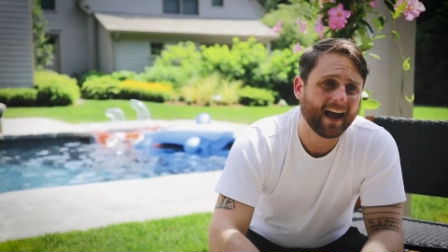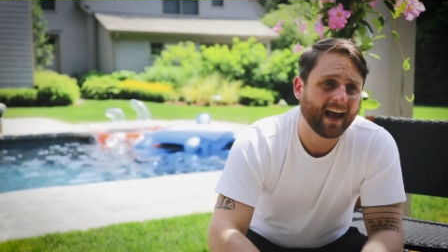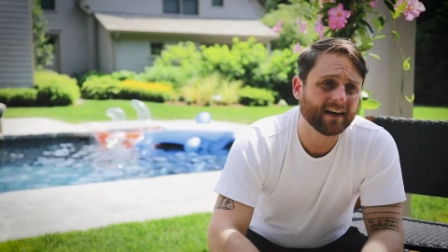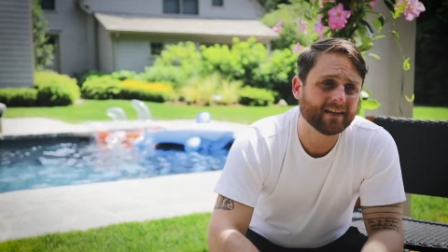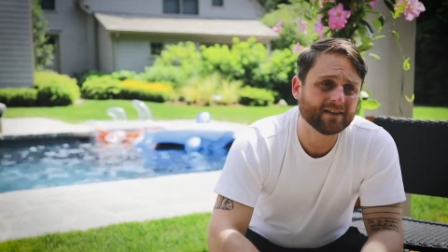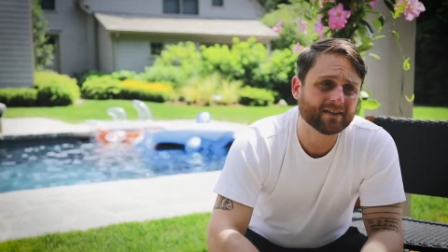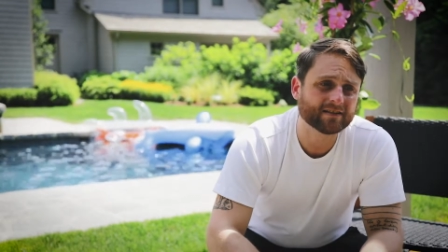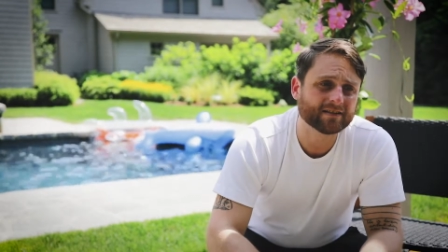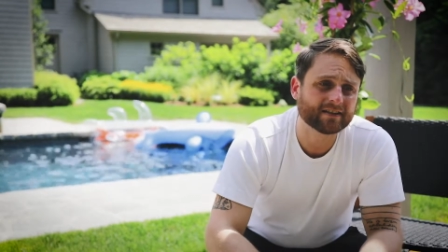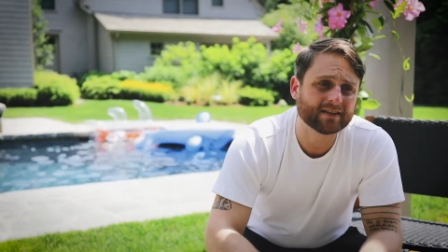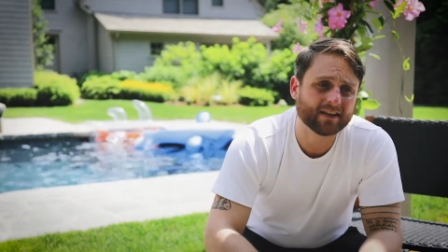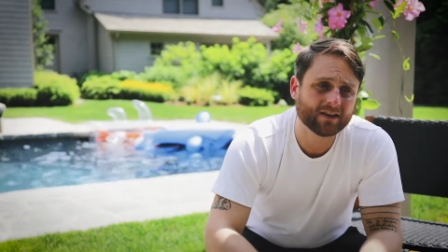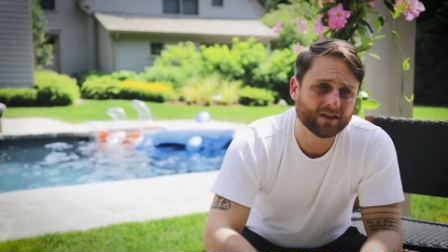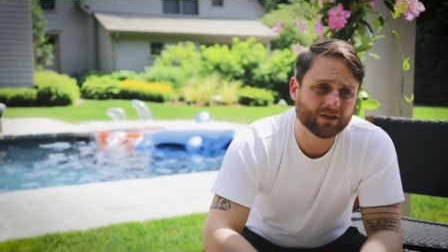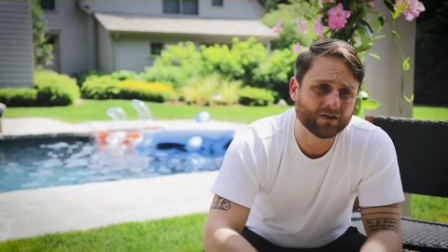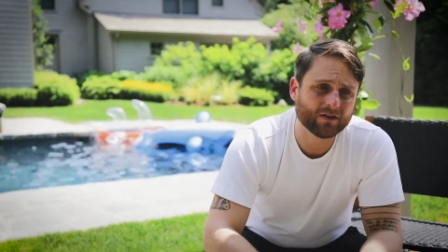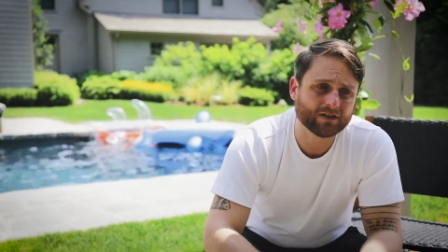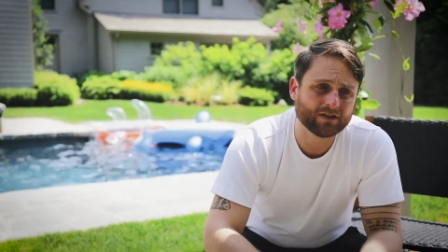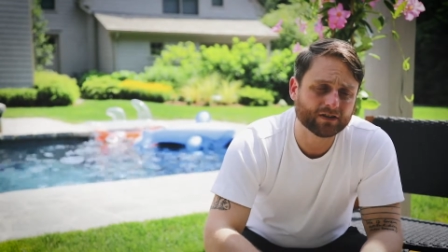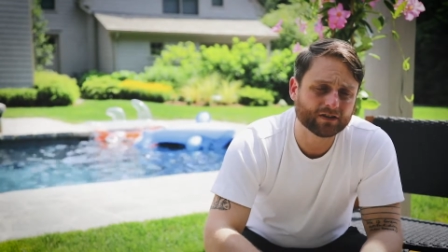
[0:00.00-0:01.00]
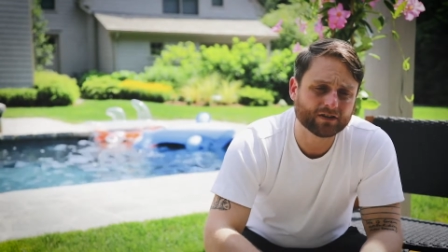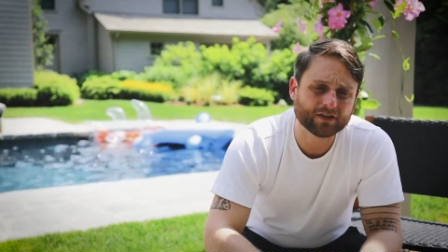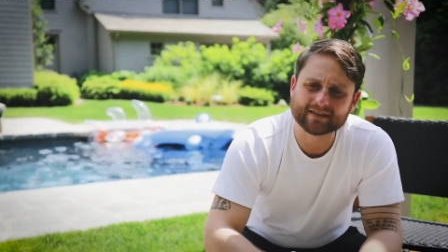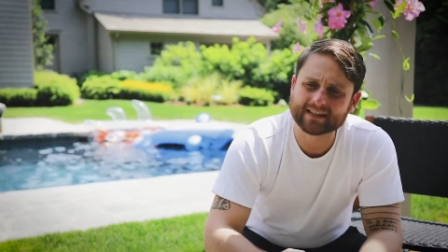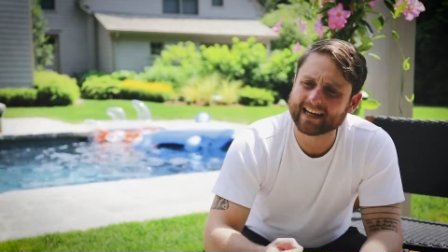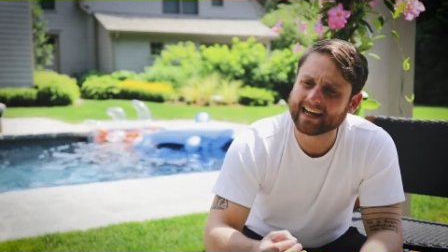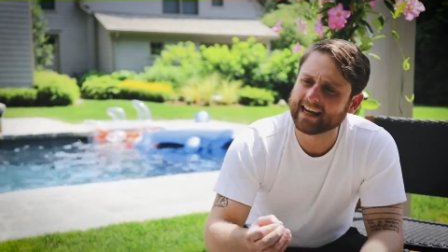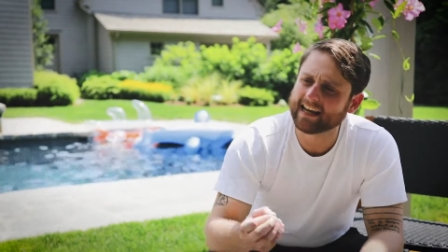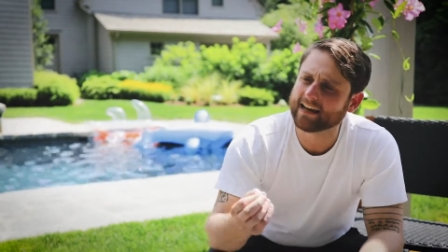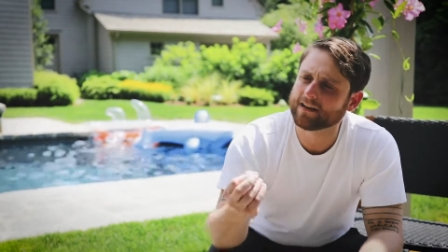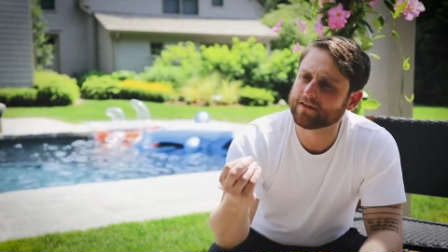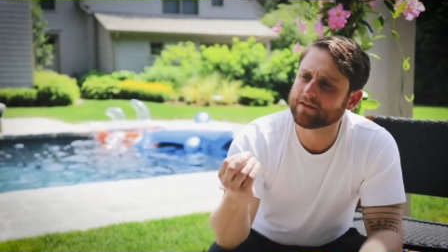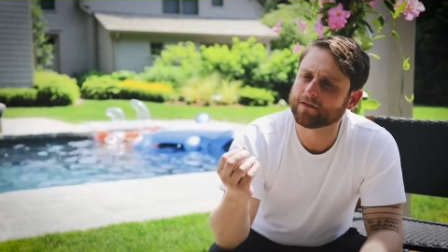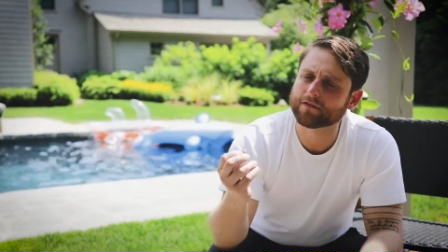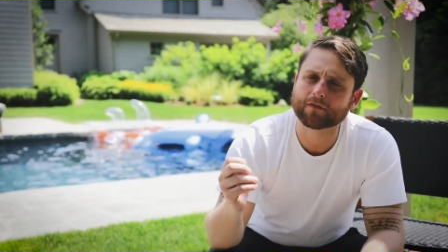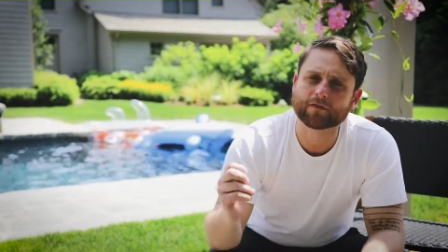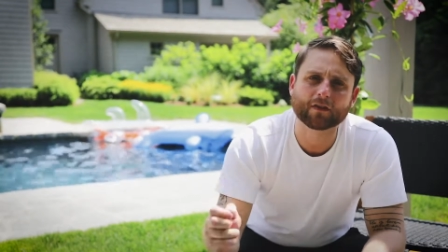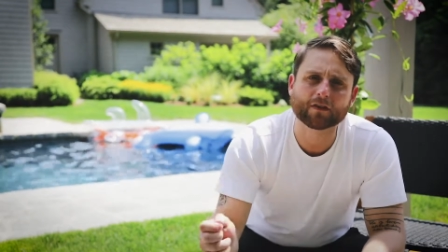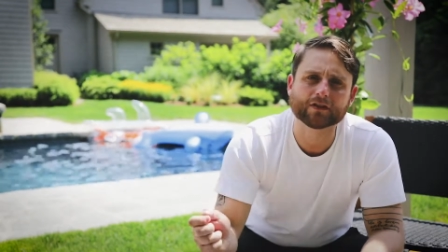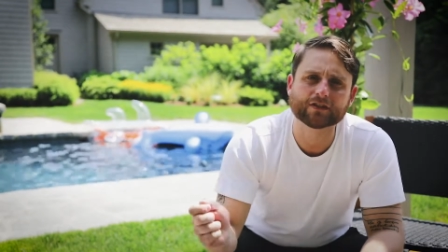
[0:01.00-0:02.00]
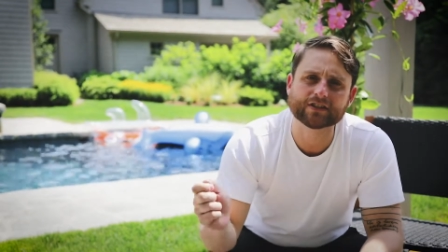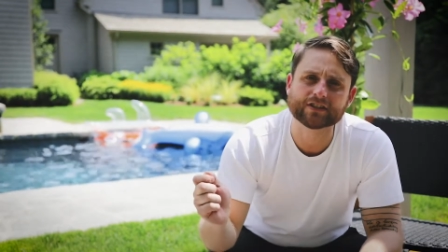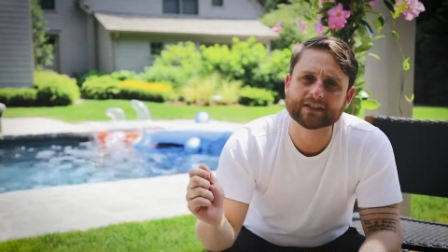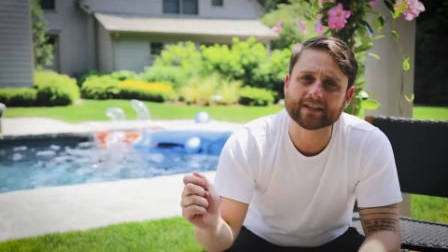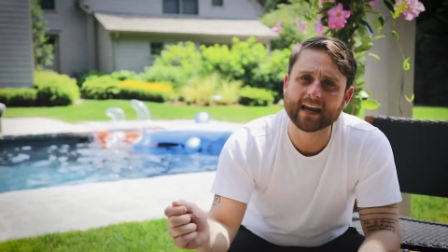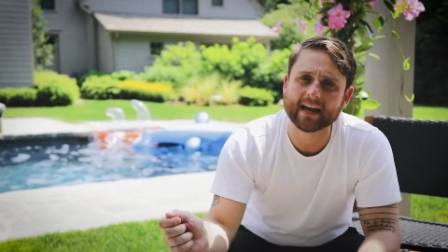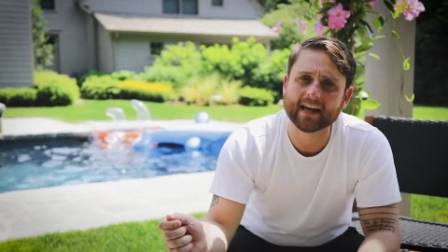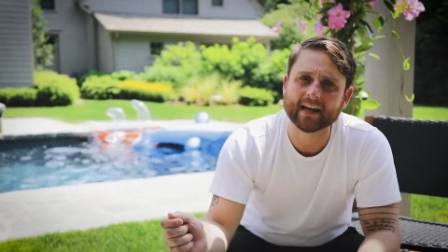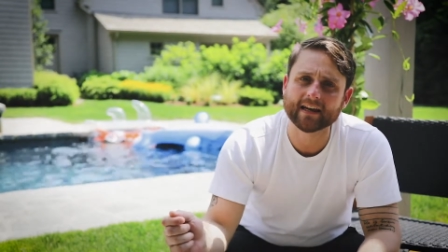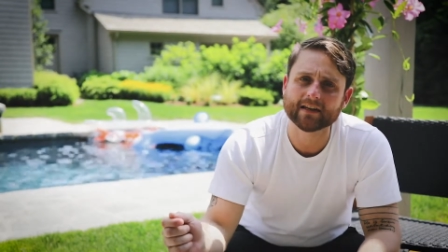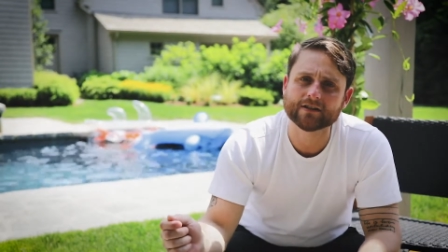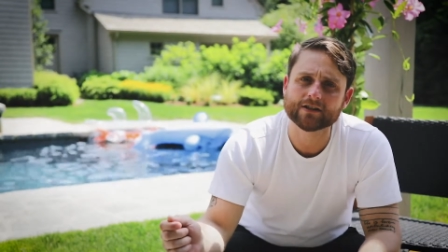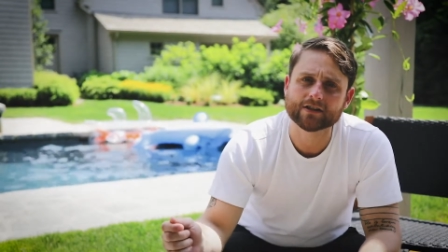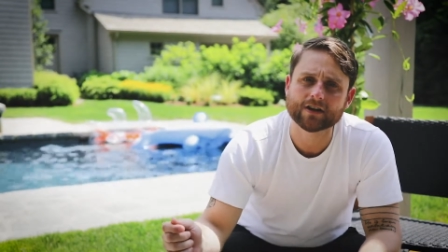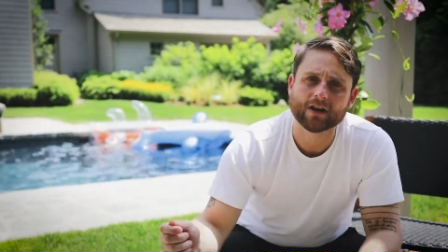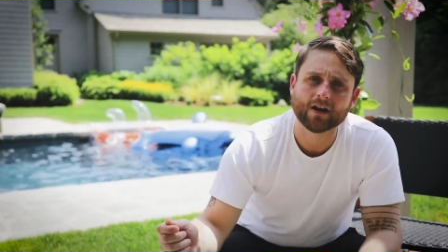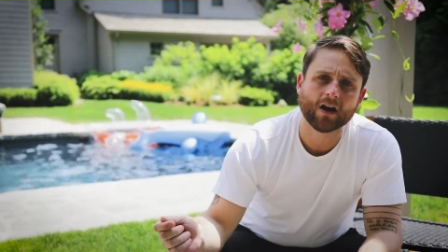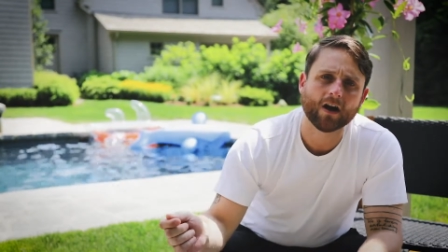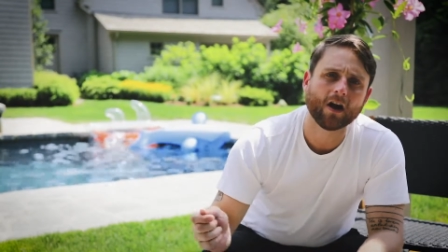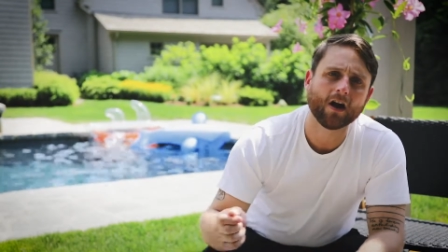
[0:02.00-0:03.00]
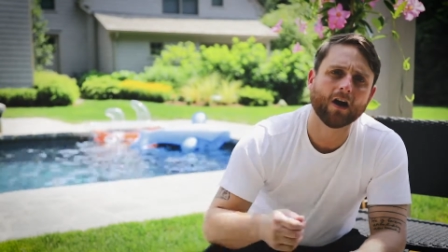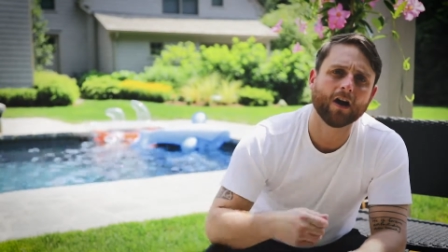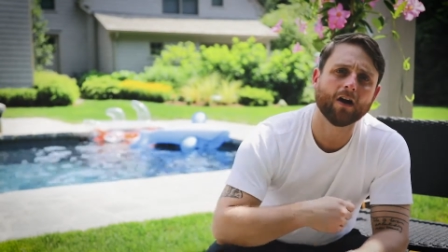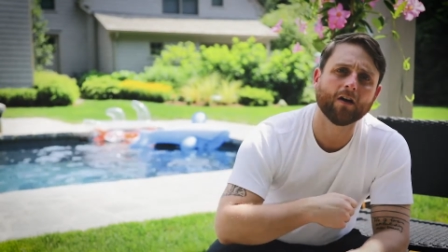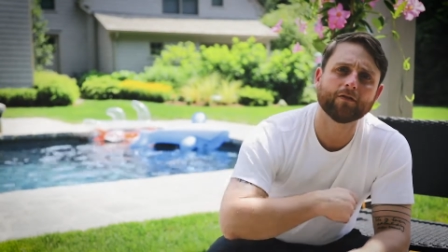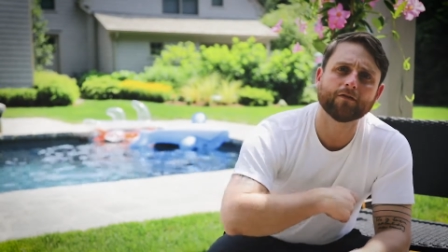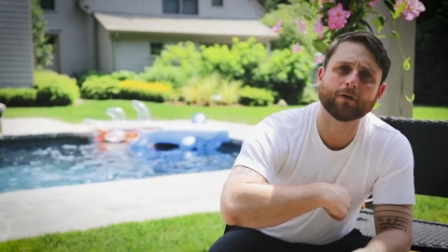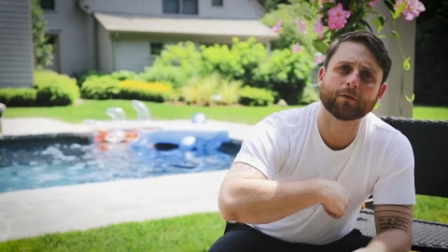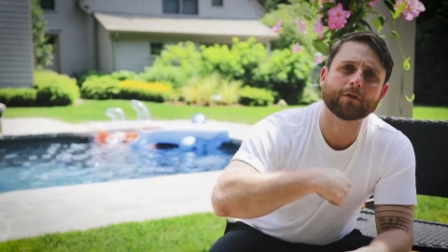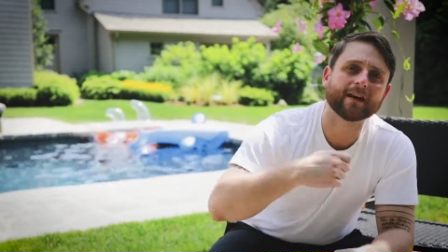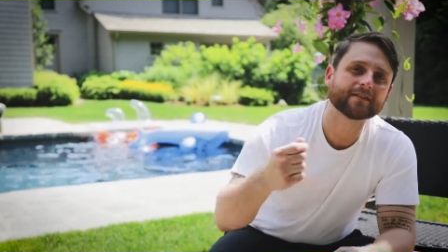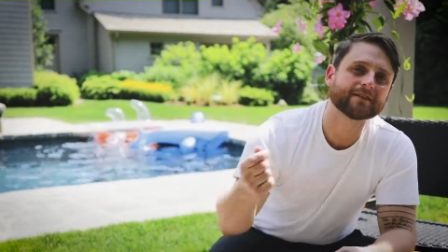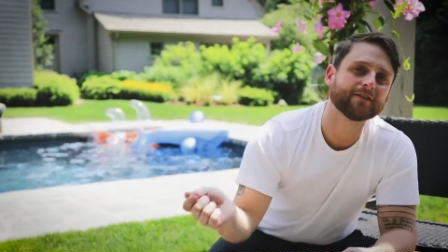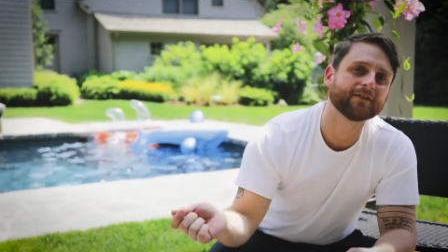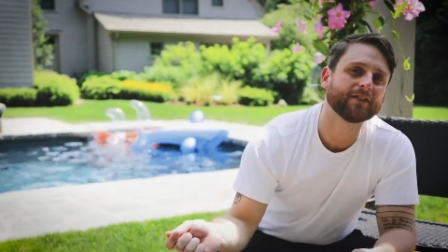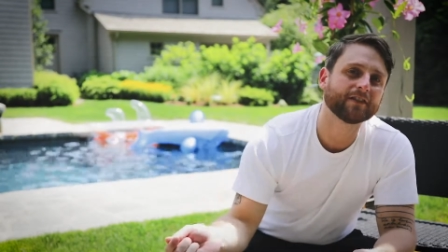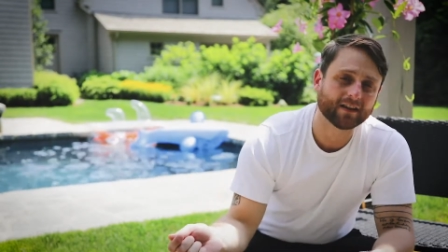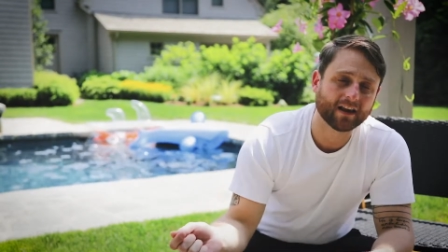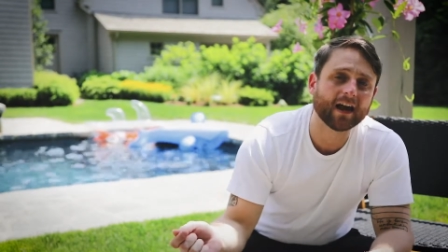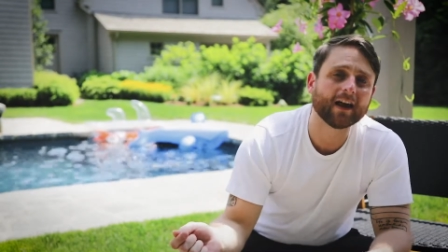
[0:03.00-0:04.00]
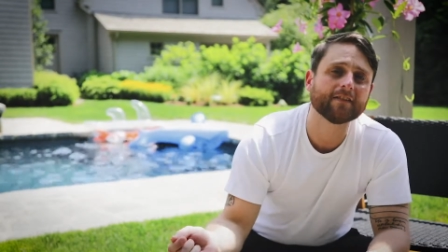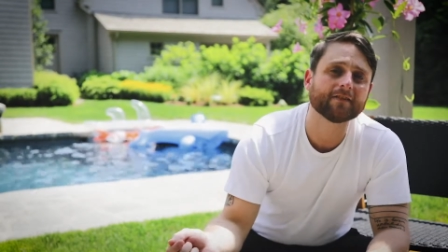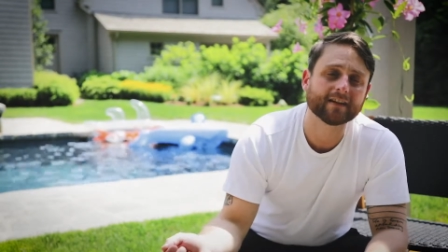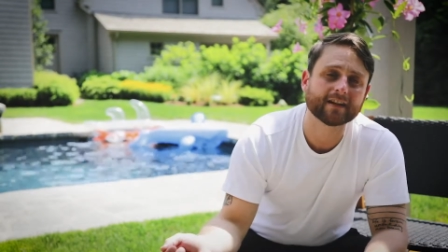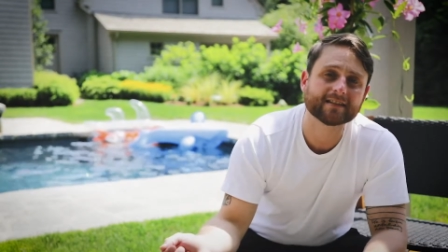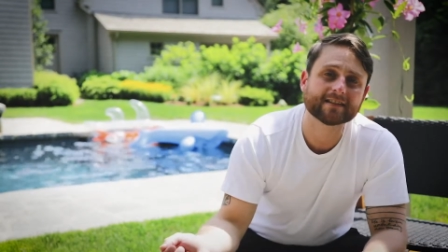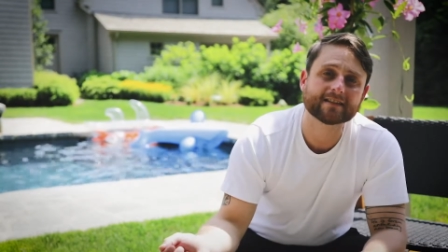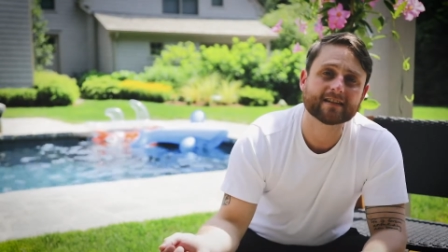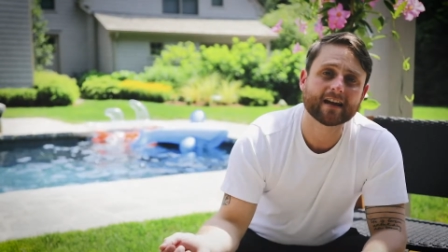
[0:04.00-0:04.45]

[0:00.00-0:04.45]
and you're still you're just in the first stage of the rest of your life let's